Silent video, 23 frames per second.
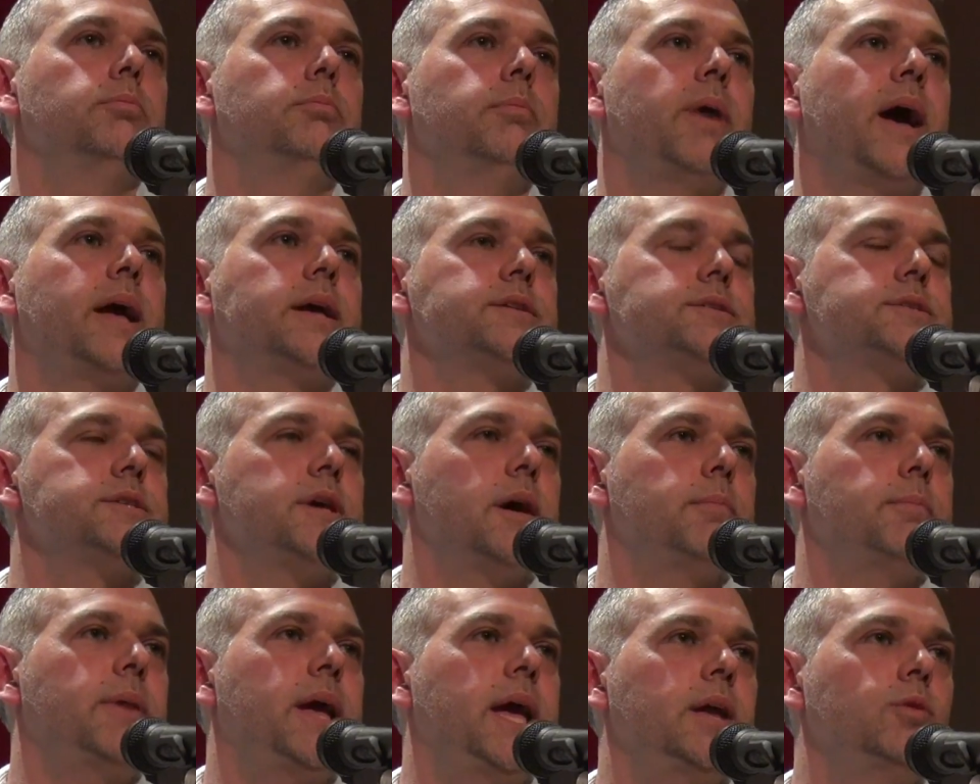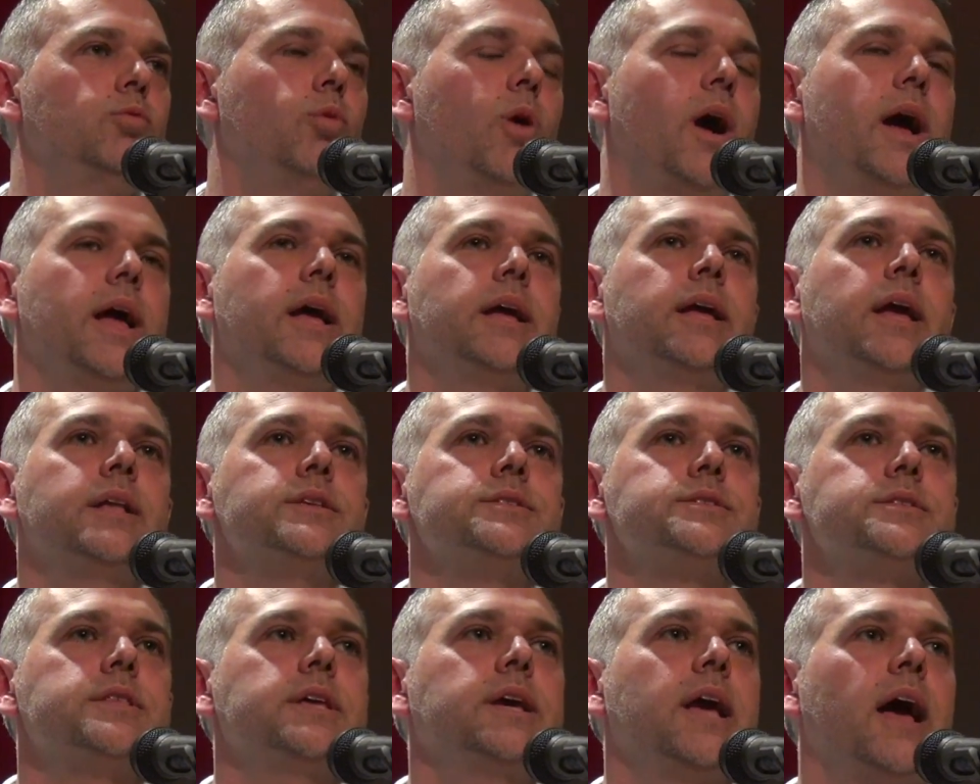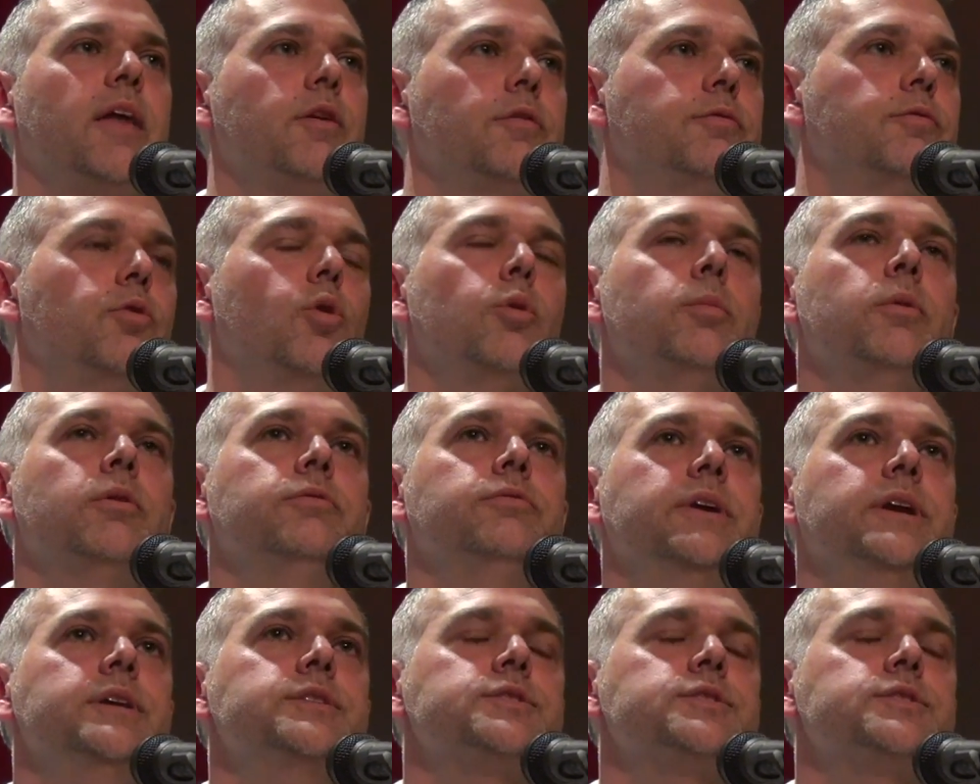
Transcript: make some headway against the other form of